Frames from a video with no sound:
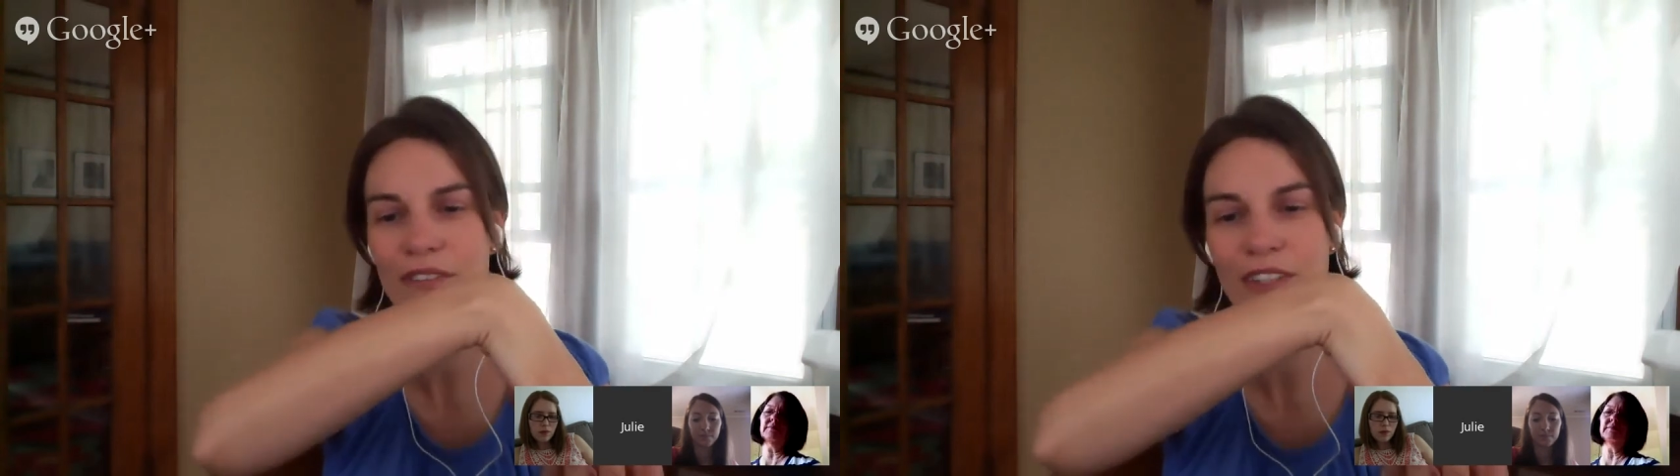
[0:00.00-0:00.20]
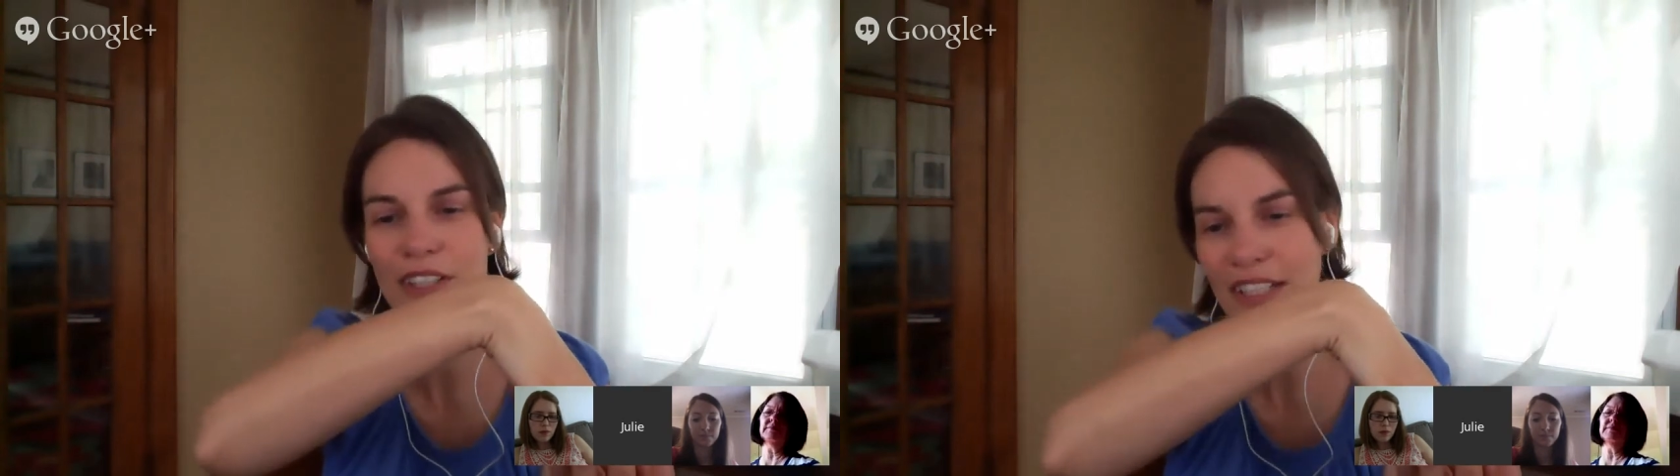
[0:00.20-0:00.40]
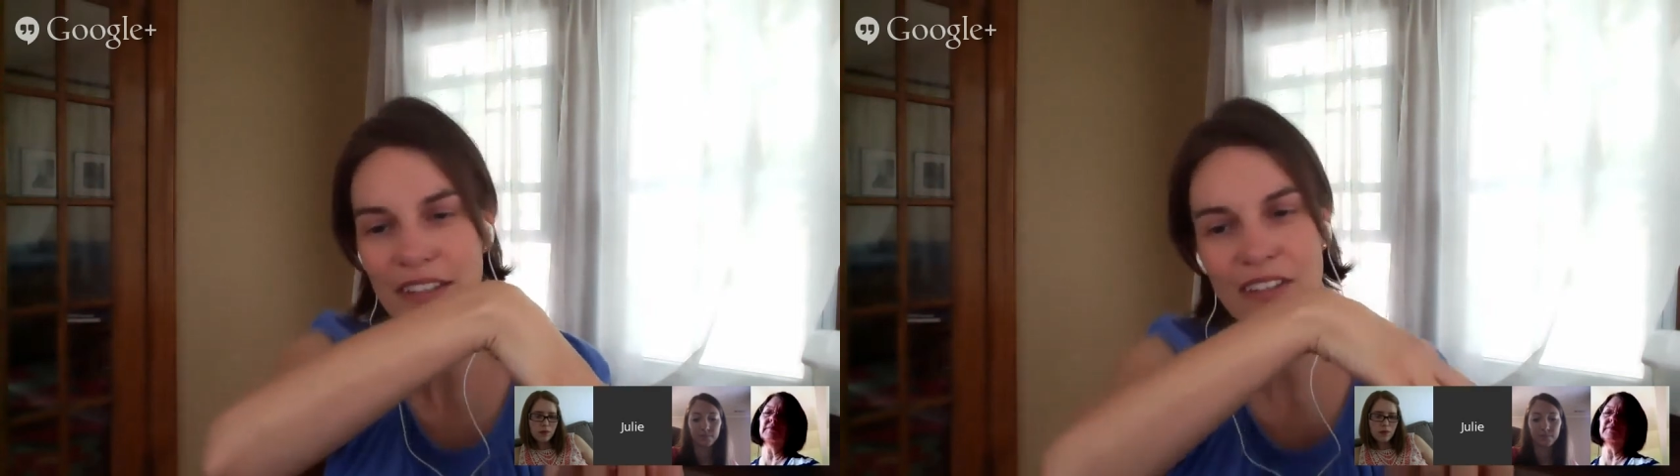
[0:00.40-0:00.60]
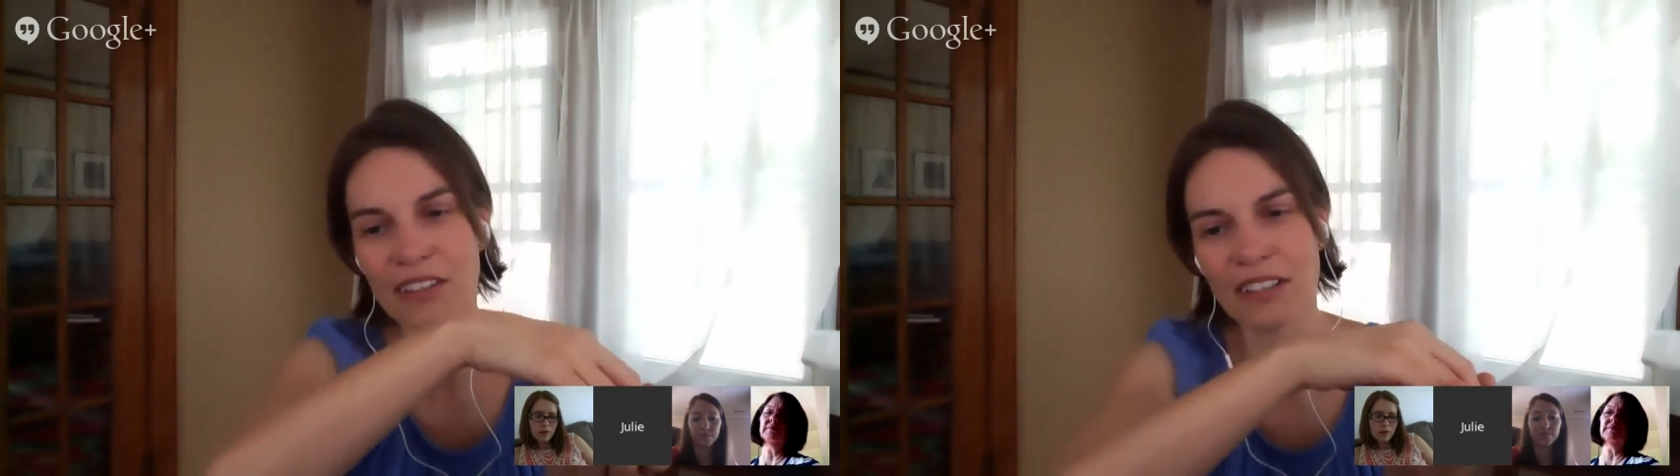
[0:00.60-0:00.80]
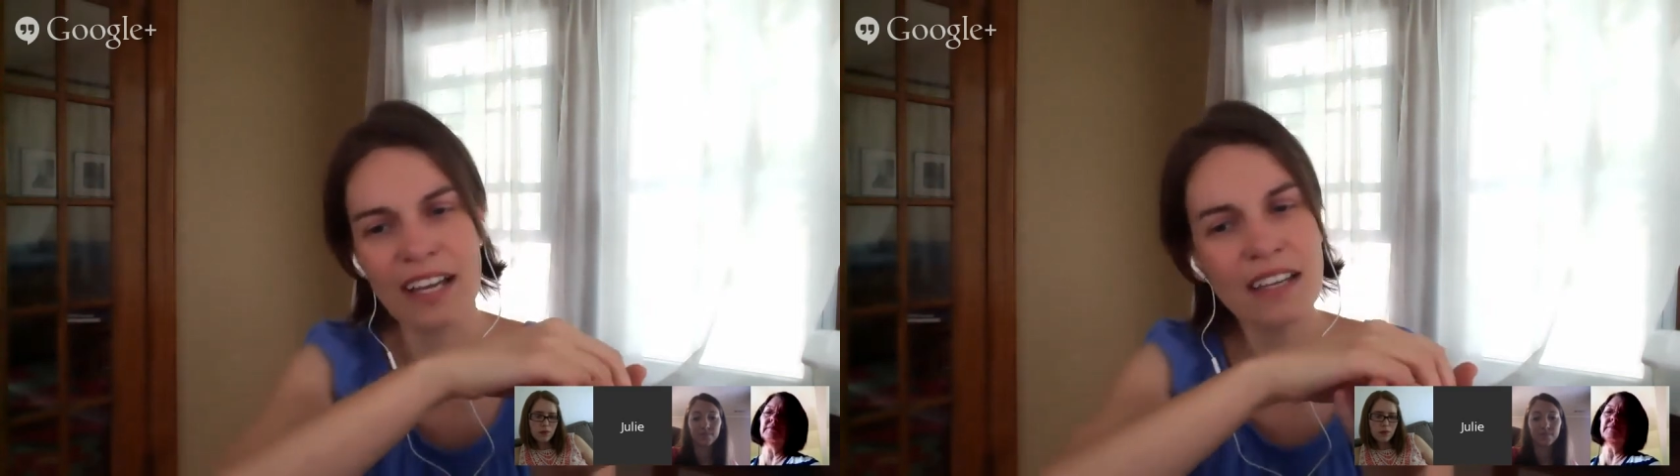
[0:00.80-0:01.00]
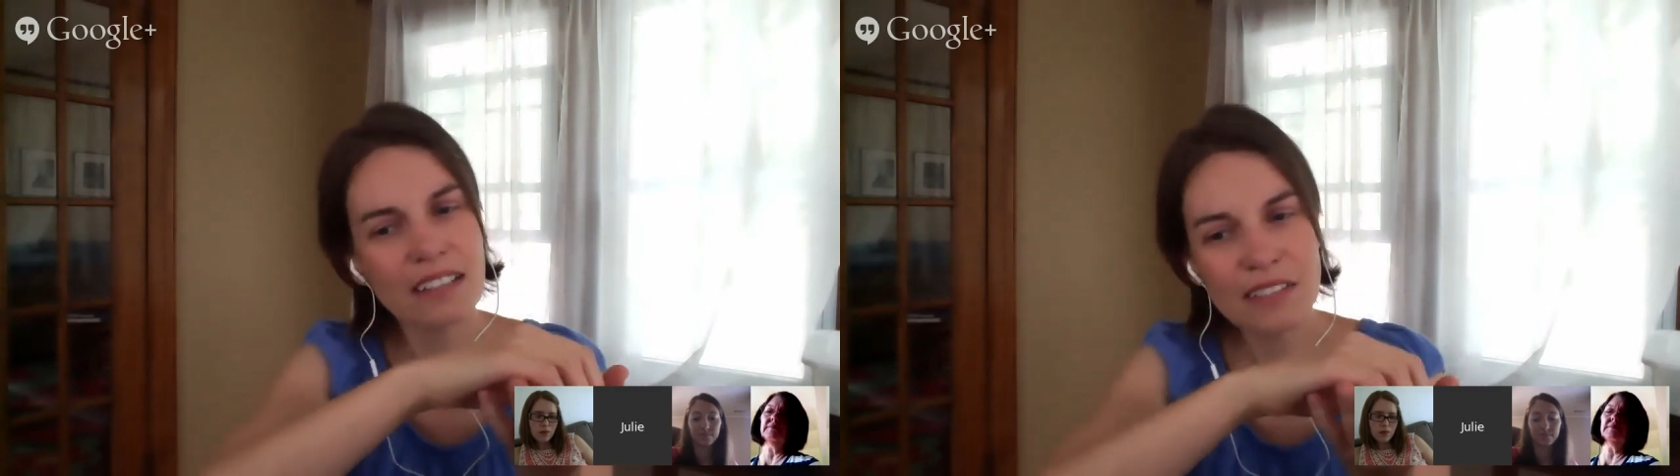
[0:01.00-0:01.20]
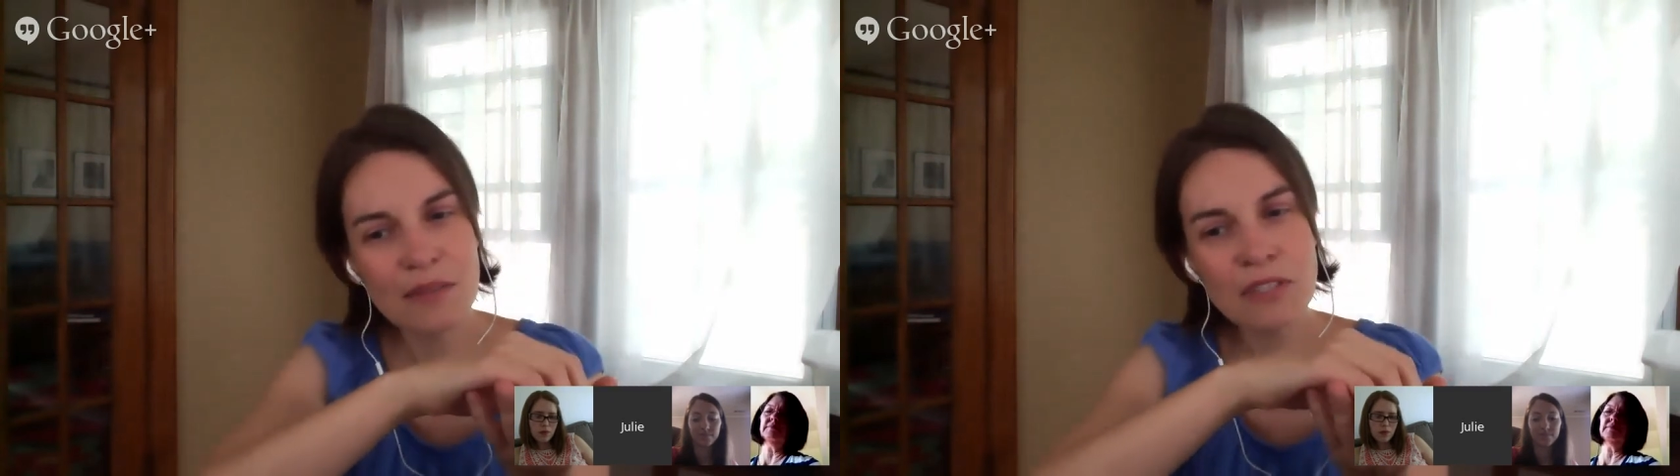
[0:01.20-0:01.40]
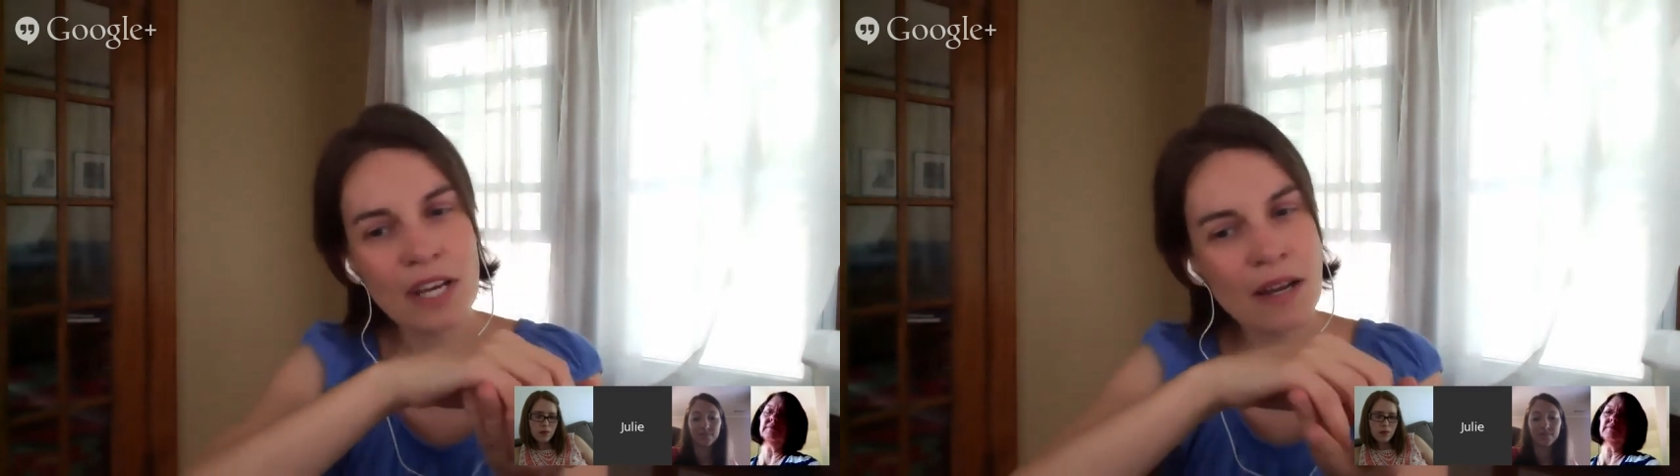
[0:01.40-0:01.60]
looking they'll get
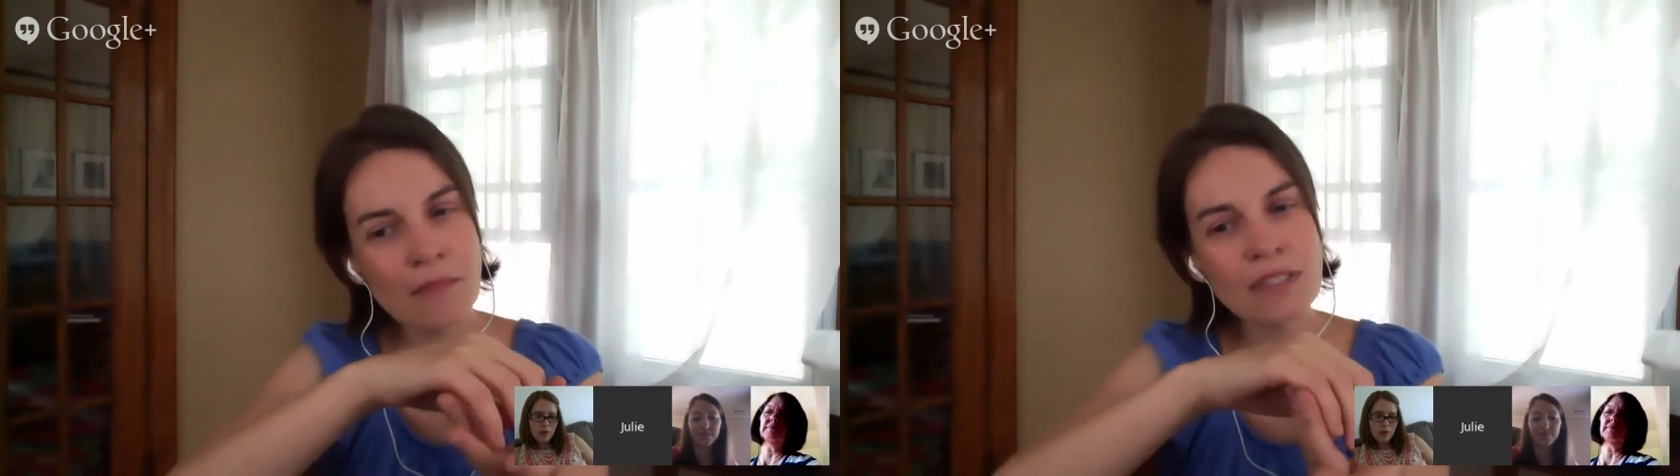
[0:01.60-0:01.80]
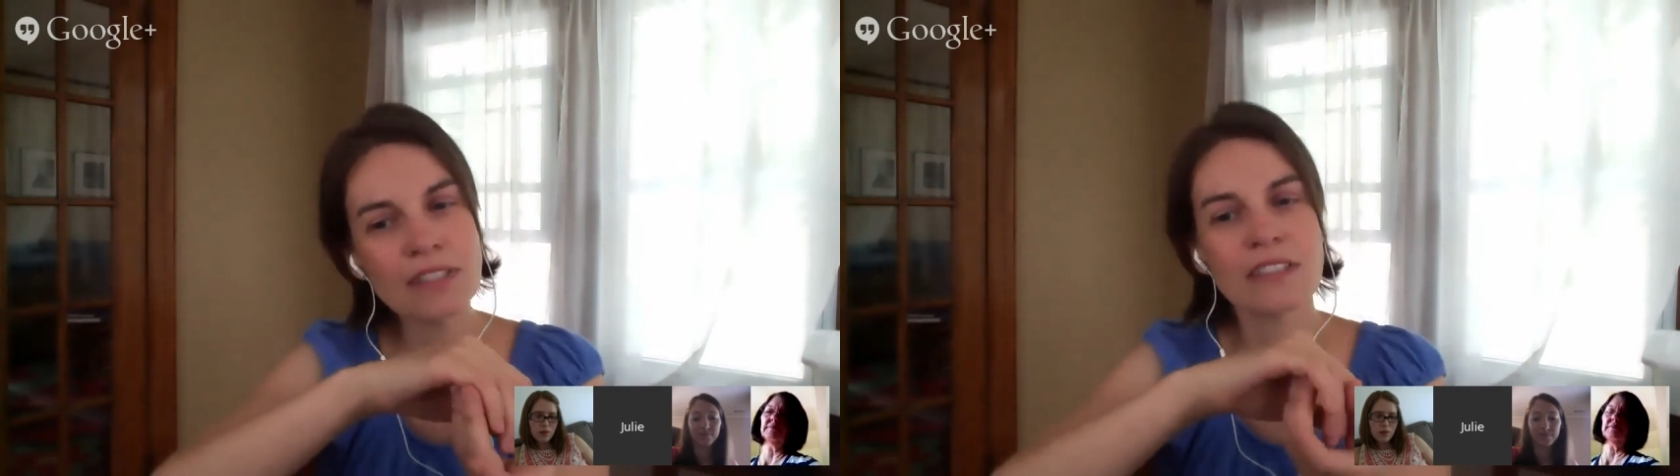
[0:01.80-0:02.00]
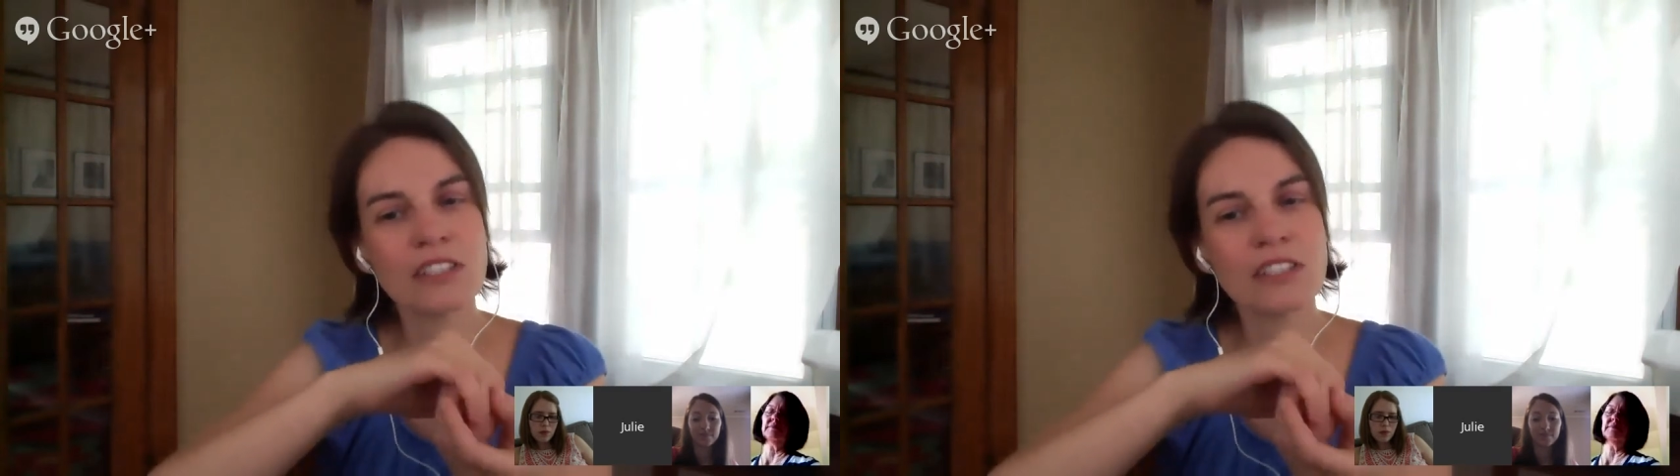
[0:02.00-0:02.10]
sometimes.